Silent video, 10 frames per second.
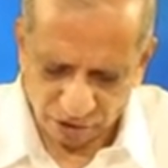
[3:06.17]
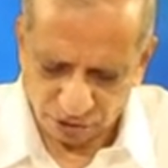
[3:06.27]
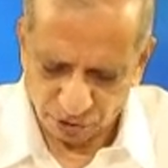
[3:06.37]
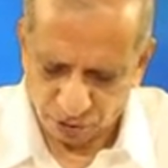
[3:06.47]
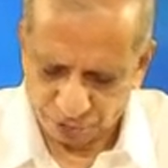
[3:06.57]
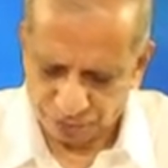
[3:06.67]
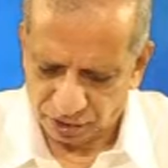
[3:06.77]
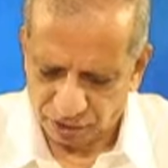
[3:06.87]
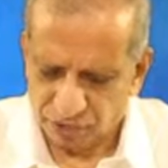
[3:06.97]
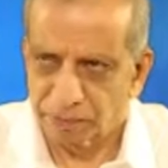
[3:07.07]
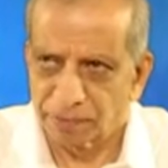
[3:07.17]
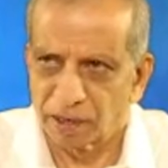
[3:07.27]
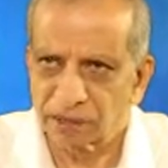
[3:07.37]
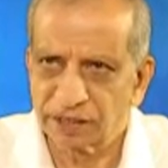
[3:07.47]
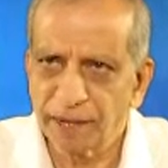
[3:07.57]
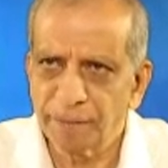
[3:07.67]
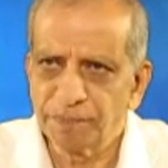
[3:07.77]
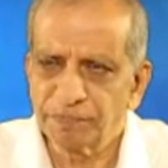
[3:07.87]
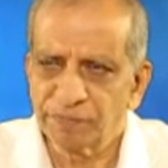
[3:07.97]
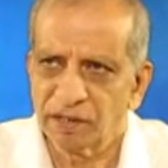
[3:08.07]
So, for
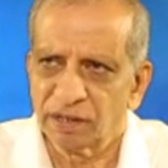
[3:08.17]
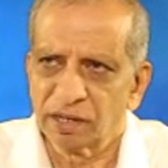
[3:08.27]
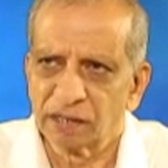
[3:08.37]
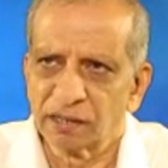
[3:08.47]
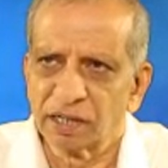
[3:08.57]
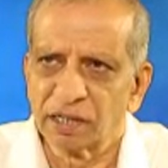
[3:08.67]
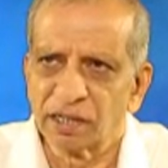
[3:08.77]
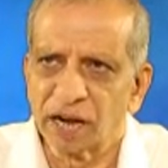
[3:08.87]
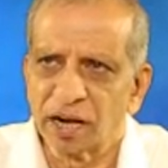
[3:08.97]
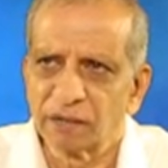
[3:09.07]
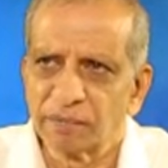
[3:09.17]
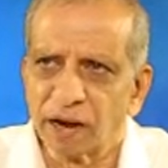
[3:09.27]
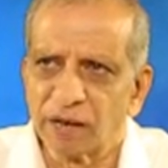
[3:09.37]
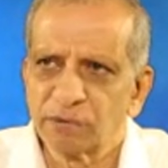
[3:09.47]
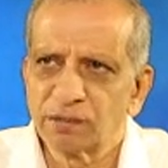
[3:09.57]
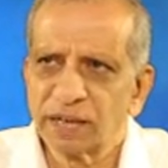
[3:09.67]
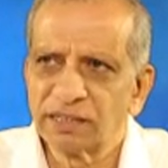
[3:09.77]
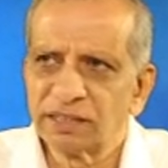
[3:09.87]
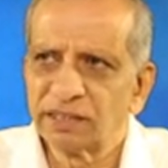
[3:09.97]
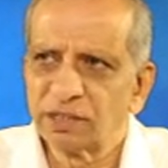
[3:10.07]
them,
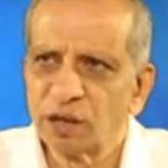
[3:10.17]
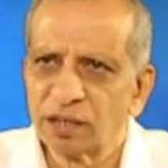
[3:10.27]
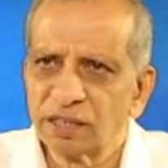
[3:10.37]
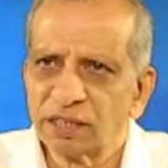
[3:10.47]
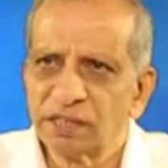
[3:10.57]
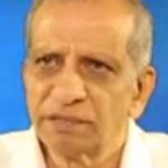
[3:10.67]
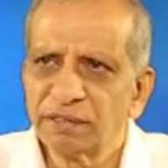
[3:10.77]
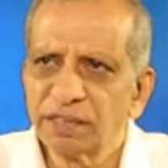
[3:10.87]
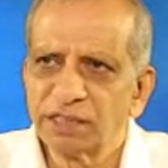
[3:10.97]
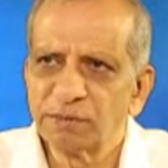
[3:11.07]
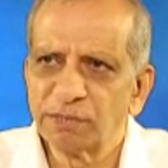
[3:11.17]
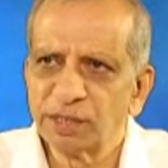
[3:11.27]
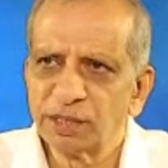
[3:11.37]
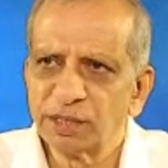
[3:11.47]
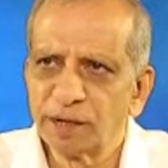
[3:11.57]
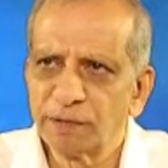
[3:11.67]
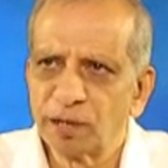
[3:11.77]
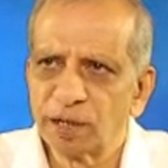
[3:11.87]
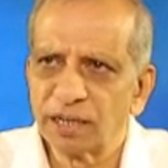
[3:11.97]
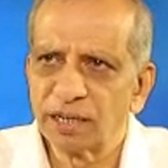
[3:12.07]
advertising on different media
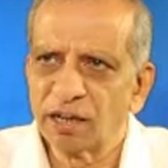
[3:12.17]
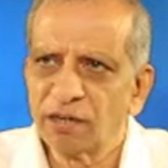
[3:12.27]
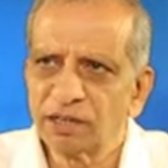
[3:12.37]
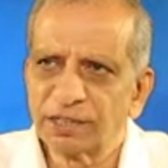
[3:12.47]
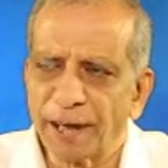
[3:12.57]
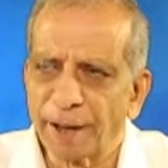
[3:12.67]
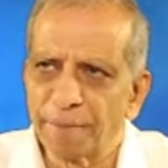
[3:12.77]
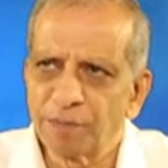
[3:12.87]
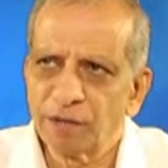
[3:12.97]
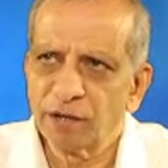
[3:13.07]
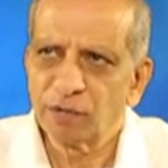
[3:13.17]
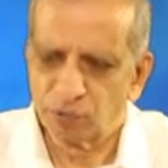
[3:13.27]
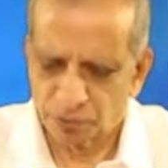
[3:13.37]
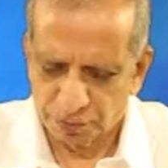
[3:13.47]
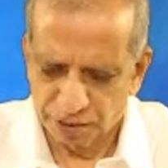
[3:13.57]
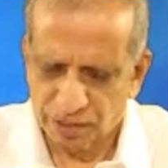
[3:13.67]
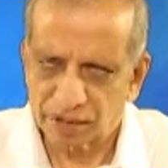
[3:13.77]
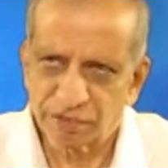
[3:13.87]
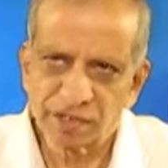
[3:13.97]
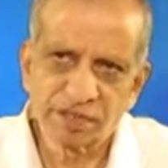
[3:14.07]
for a long time would be
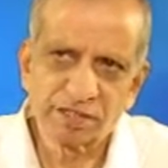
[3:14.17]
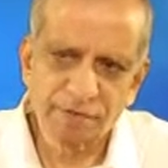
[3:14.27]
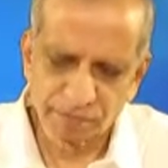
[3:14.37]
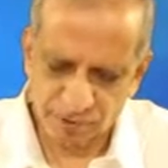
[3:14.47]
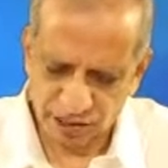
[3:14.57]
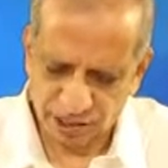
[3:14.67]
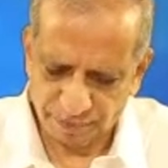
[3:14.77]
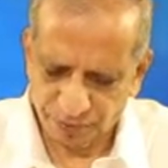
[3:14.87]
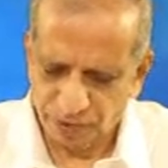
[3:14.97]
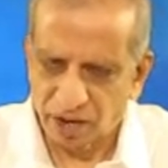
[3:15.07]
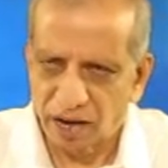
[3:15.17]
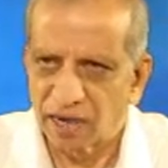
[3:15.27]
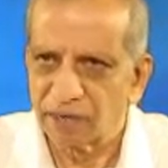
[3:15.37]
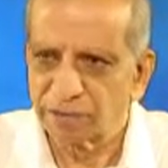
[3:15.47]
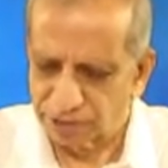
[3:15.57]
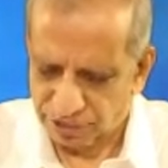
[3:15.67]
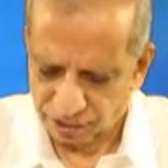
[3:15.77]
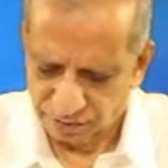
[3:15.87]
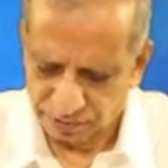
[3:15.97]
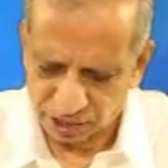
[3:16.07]
a waste of money and waste
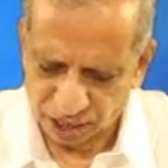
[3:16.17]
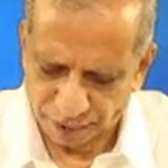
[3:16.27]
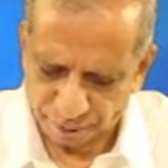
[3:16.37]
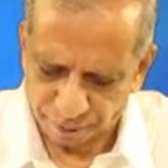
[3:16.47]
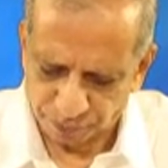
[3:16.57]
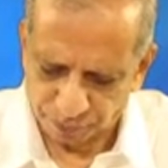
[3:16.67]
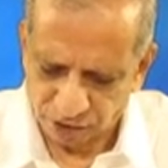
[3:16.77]
of time.